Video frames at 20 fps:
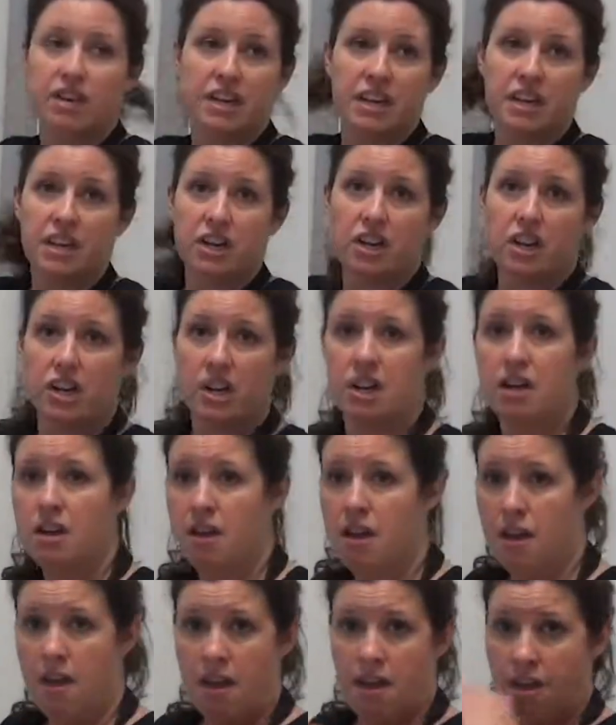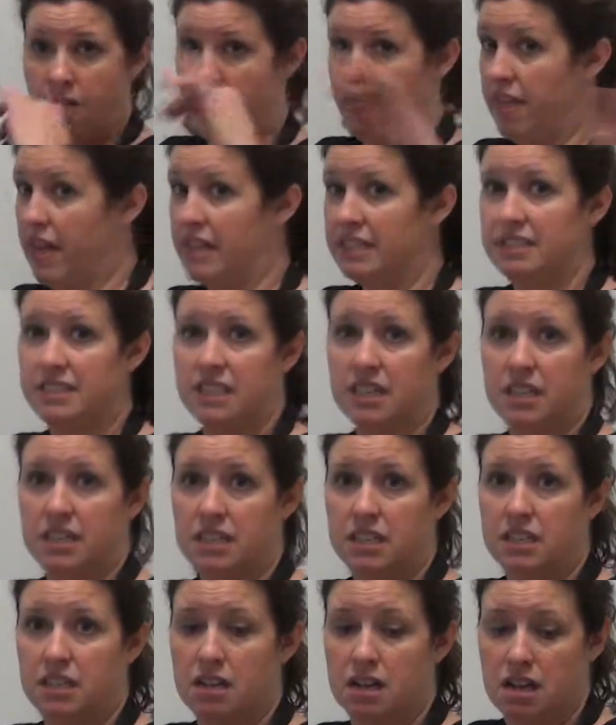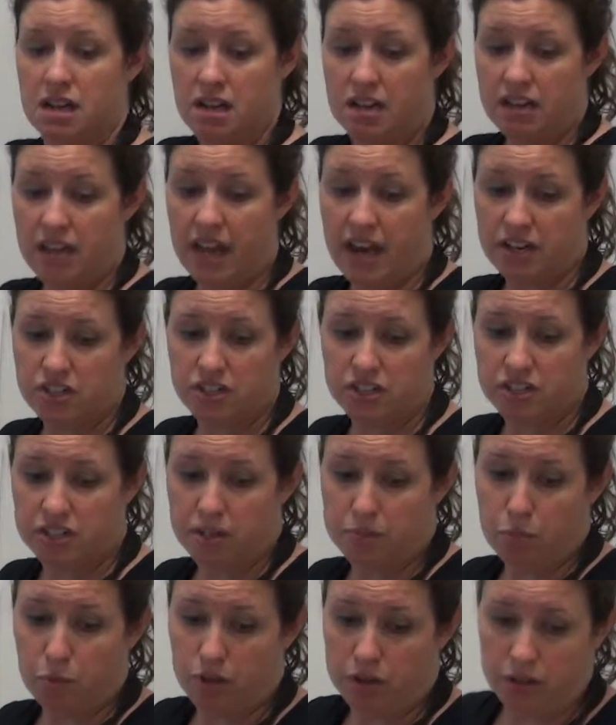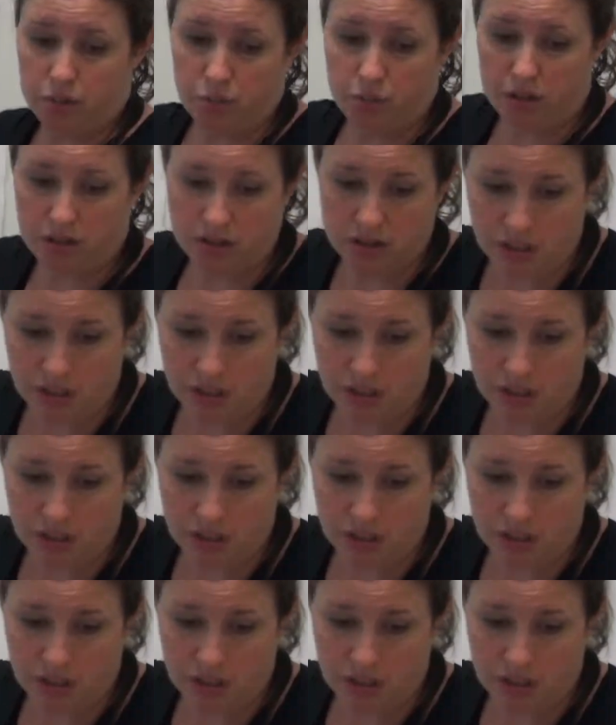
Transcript: it here, that's it. They actually did more than one,